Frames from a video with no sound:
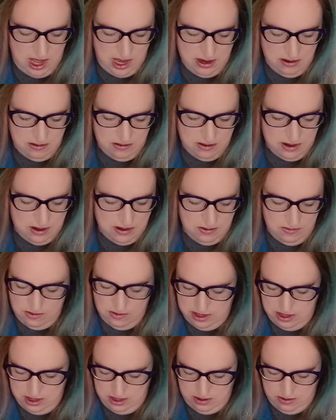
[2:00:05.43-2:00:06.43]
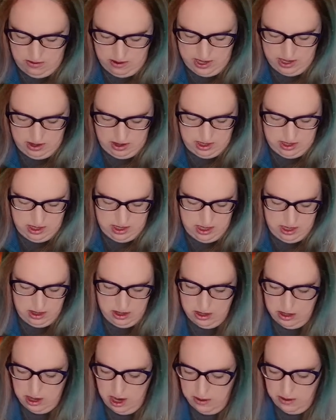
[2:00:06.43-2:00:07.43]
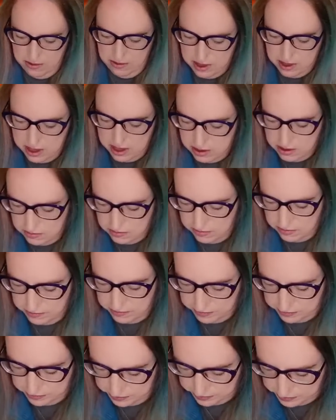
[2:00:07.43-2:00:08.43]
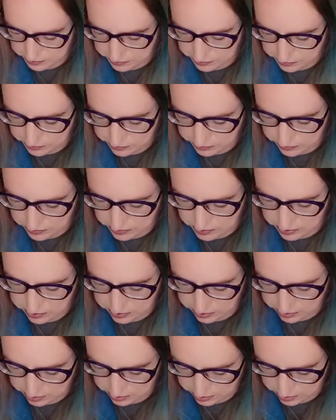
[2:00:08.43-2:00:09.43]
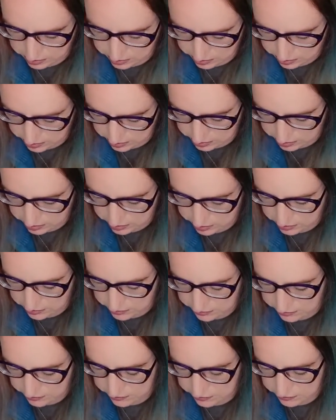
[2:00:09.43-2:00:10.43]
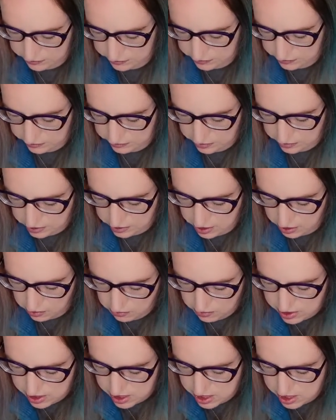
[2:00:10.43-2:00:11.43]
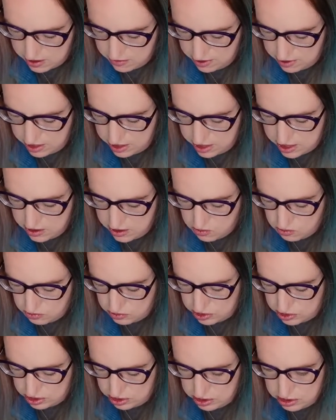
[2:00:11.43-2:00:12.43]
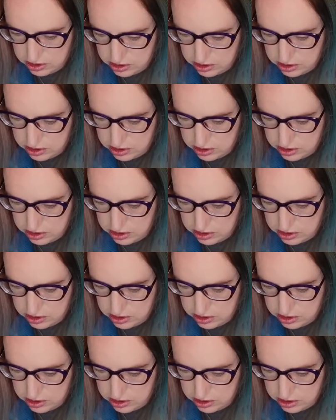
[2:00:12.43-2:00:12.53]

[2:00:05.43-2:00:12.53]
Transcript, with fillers: I don't know what's going on here. I really don't. I really, really don't.